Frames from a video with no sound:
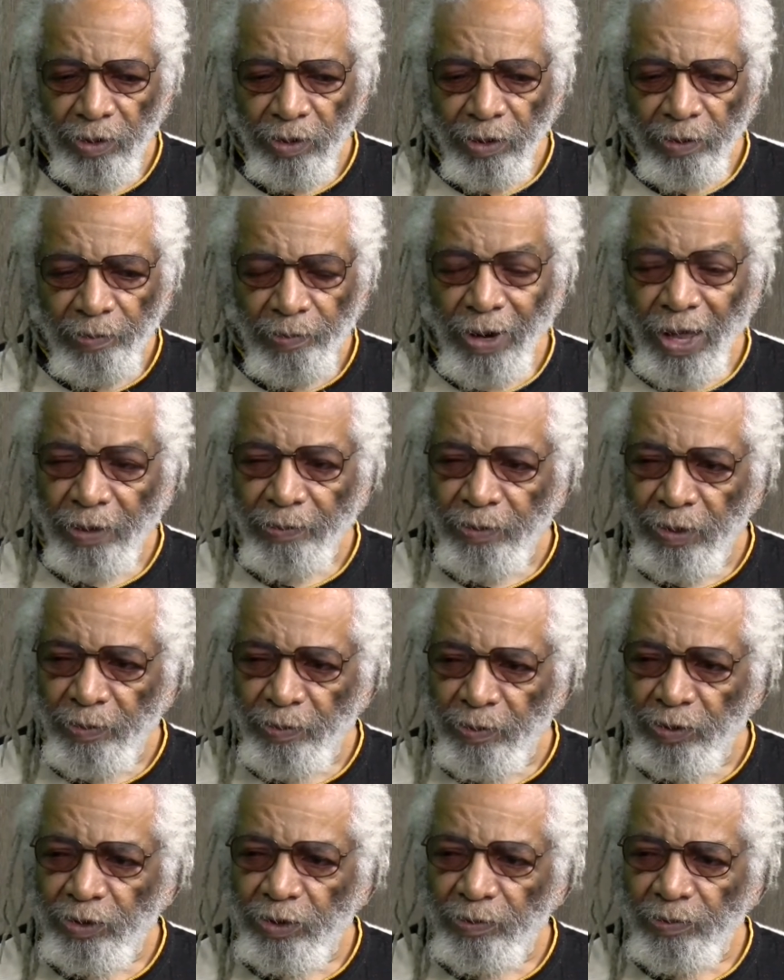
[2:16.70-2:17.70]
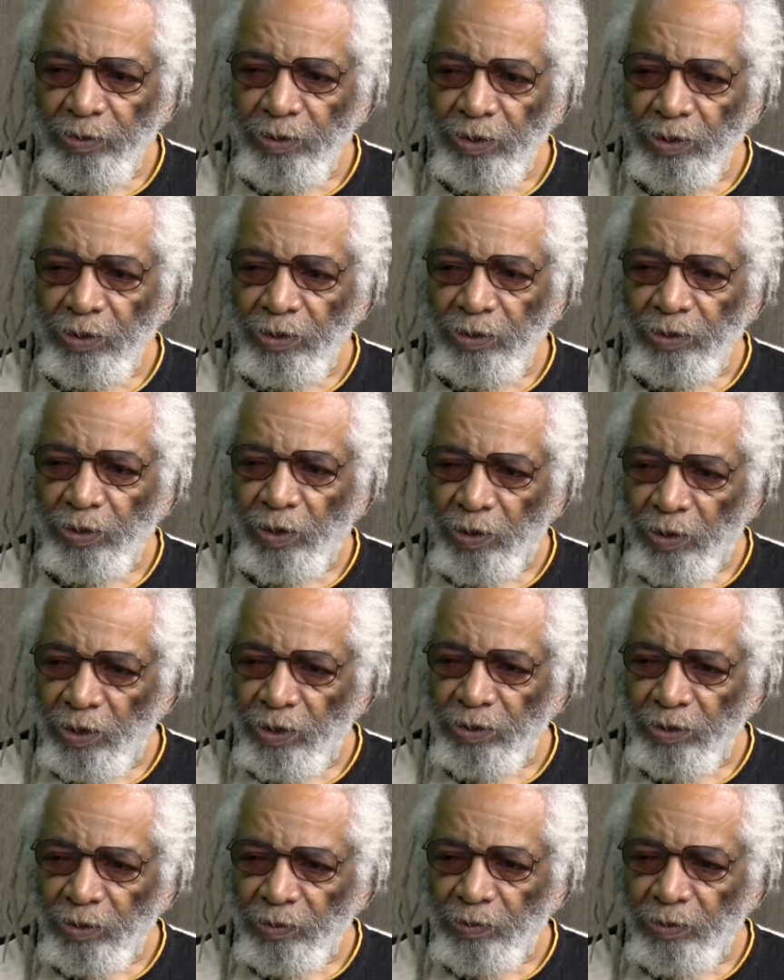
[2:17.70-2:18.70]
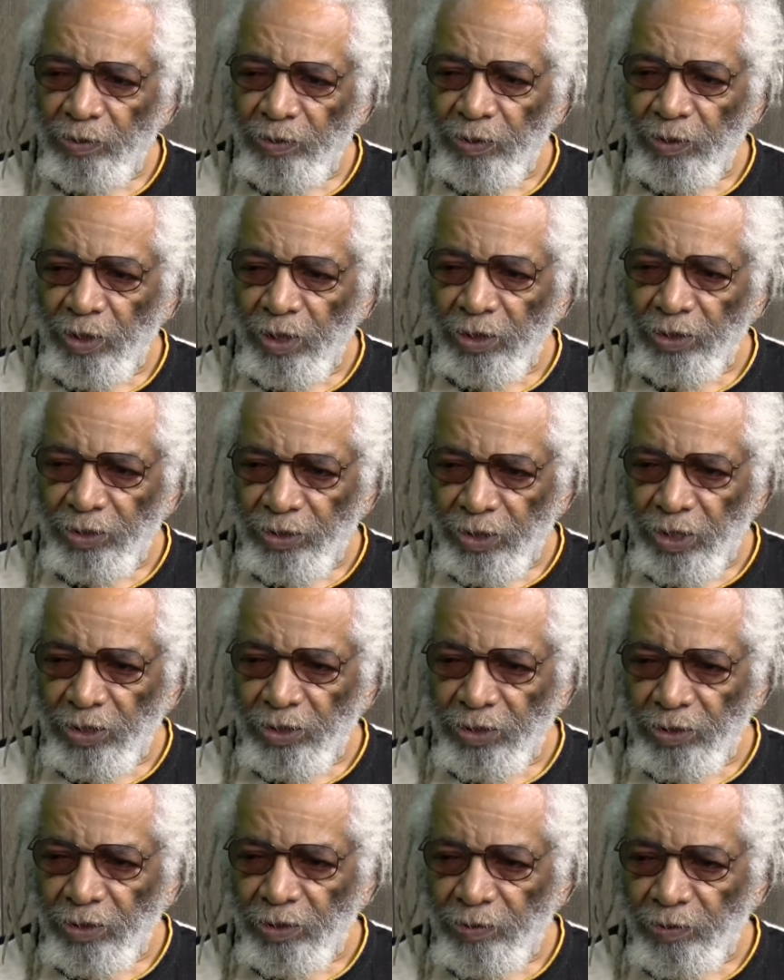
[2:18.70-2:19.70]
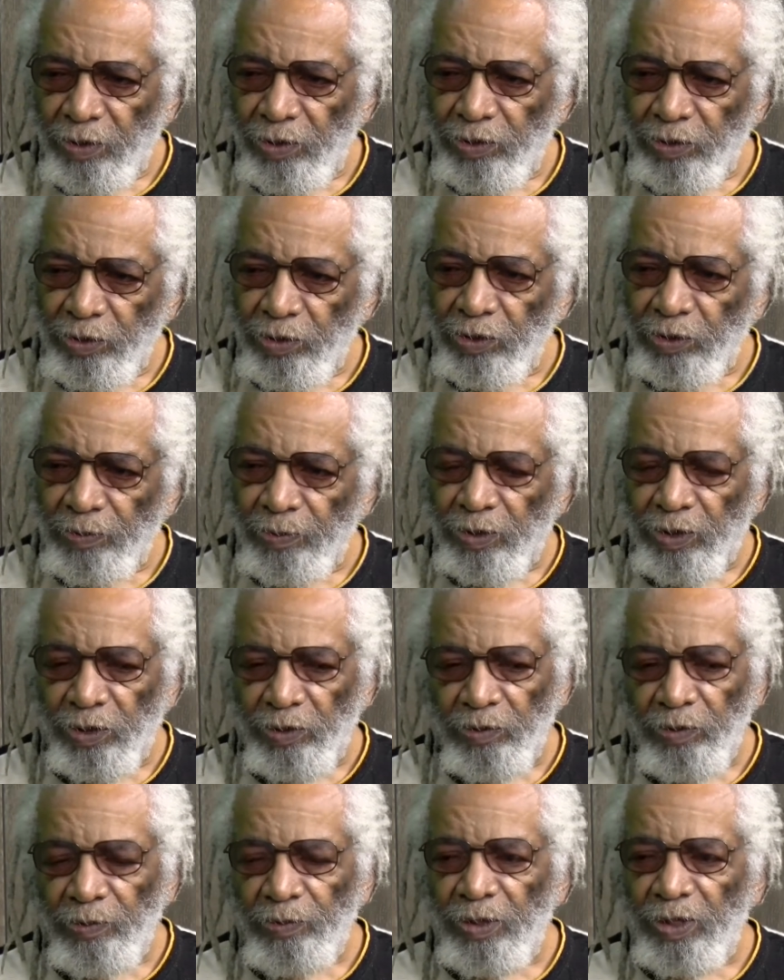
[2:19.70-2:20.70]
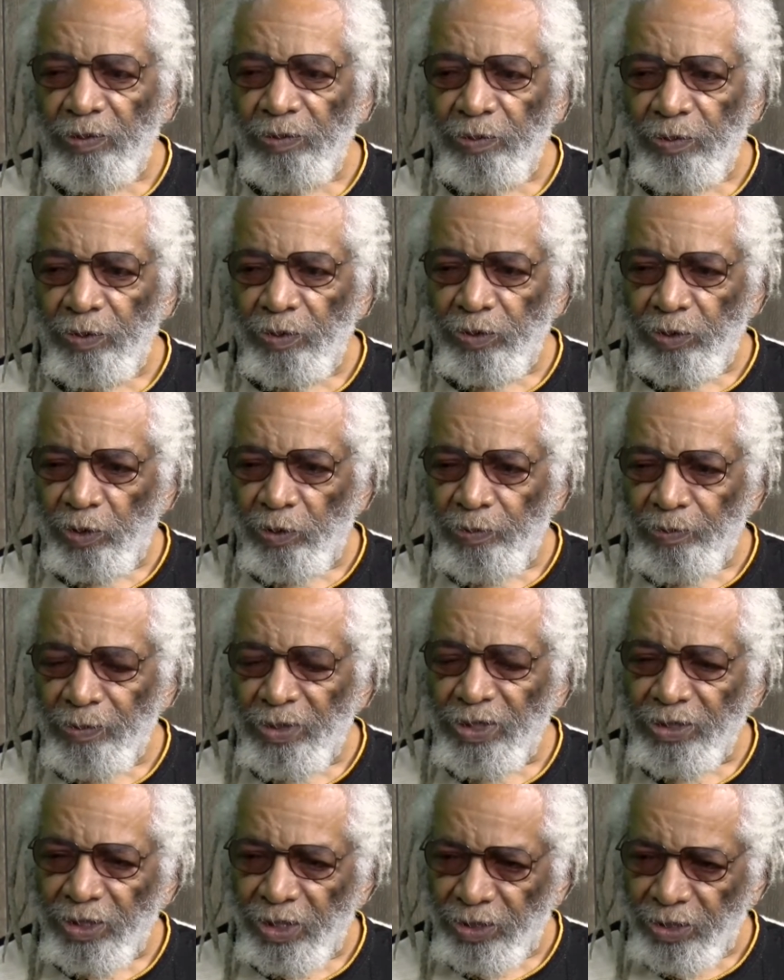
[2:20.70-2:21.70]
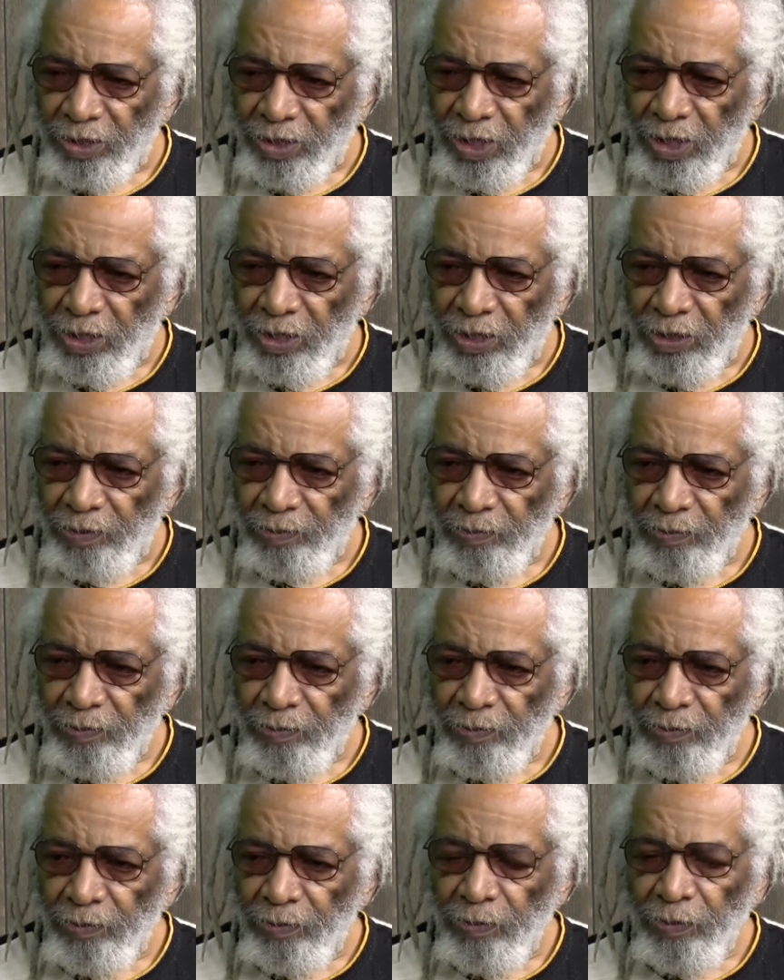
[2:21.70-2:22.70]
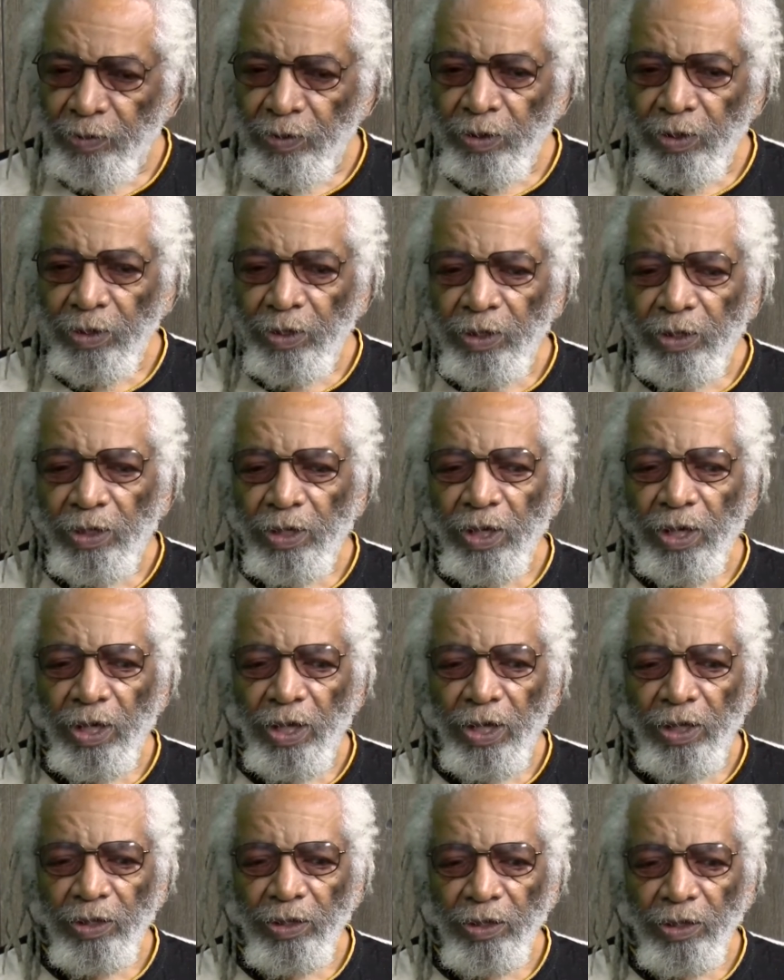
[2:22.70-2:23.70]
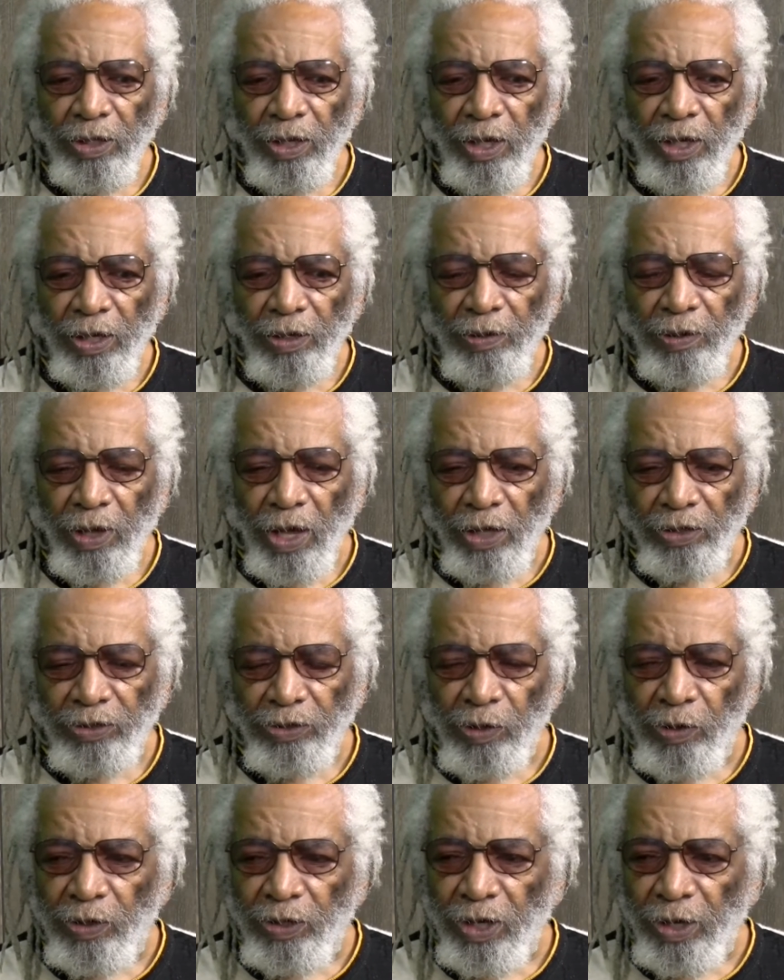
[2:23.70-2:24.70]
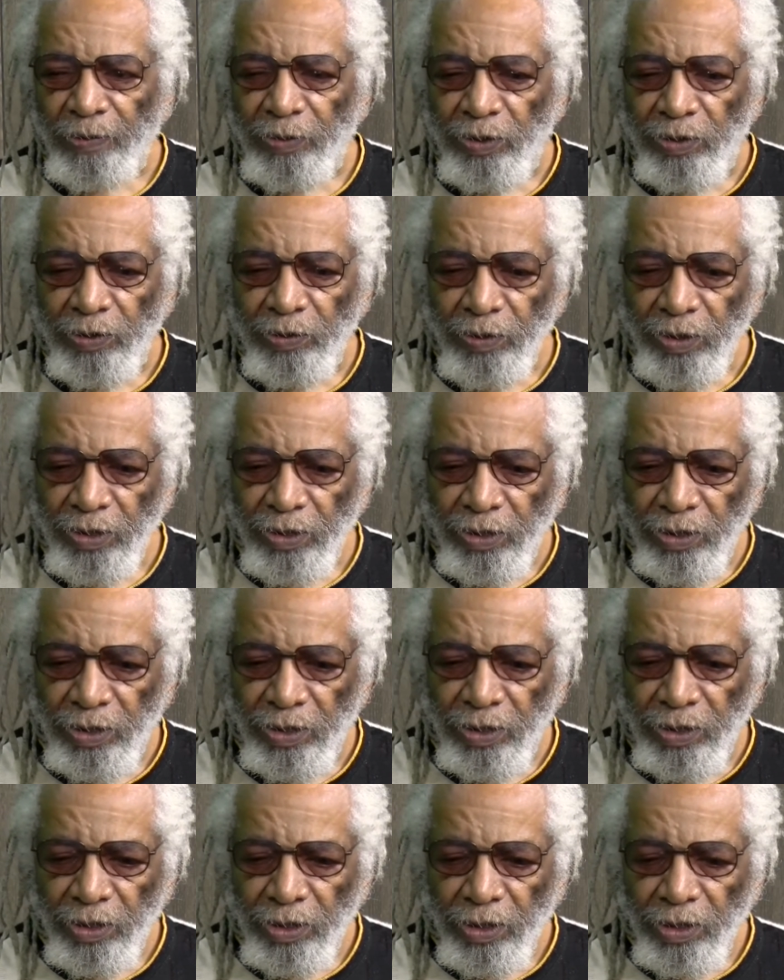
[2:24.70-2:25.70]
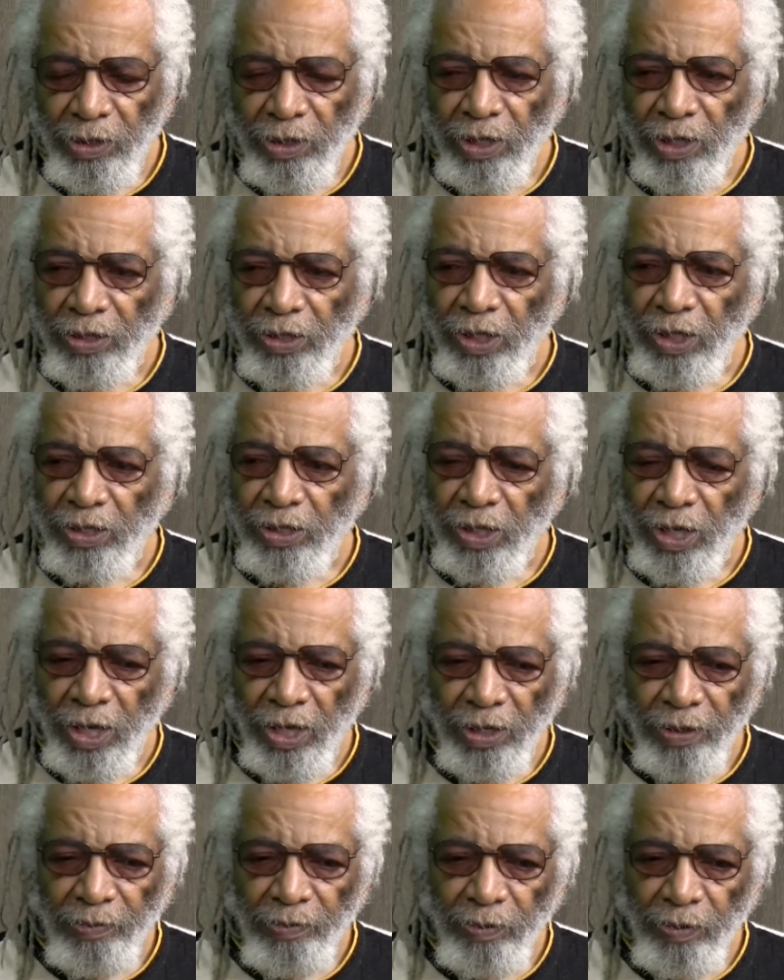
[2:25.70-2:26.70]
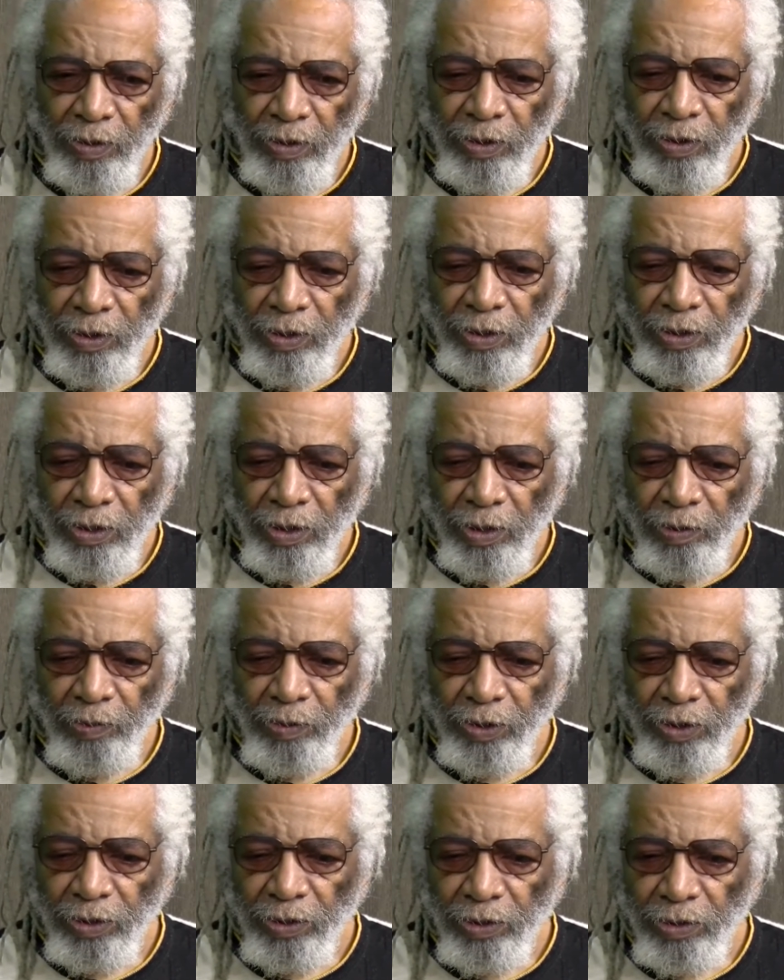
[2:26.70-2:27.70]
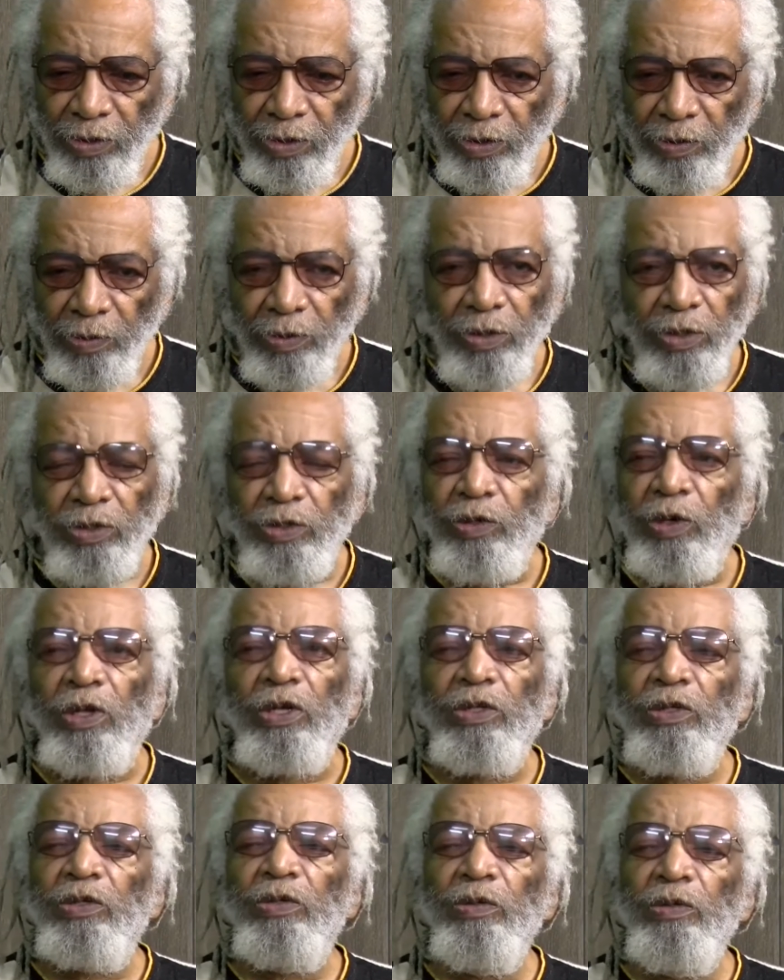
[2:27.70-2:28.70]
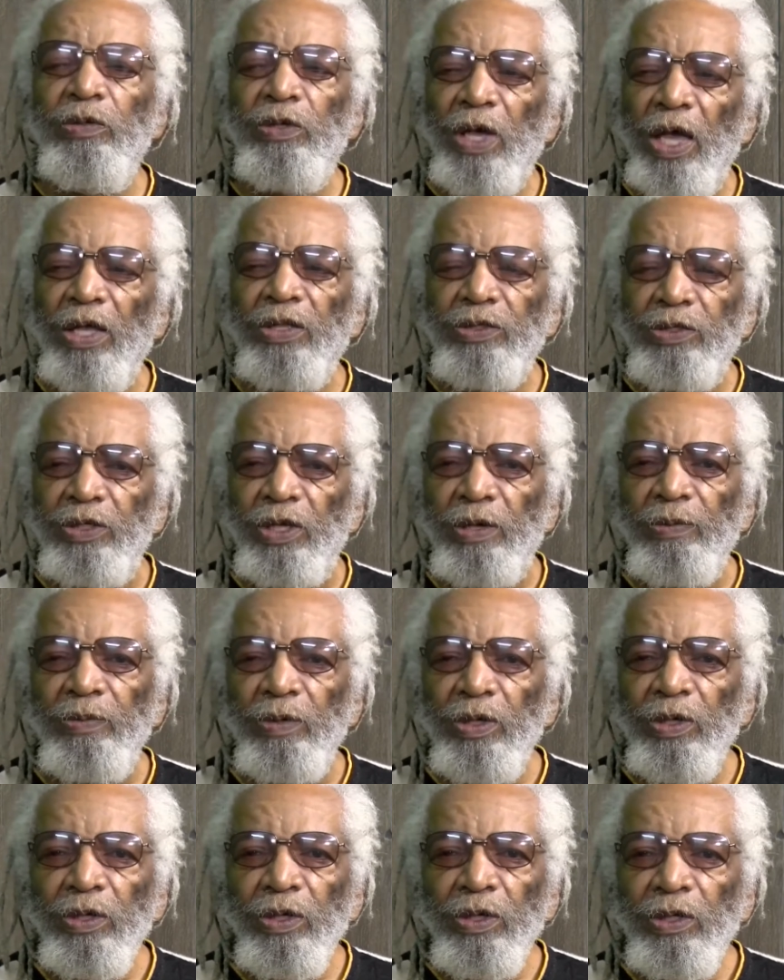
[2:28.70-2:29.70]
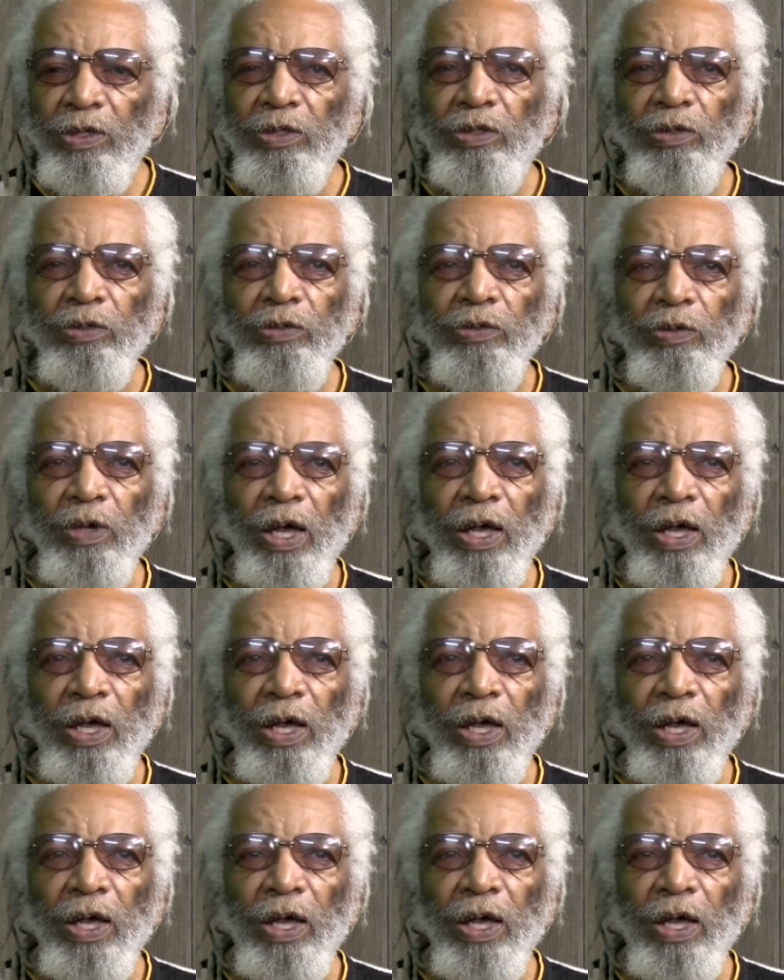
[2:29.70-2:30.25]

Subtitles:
black people should be in charge of the education of their children, because we've been so miseducated. Okay. And I saw an opportunity at that time with the charter school concept to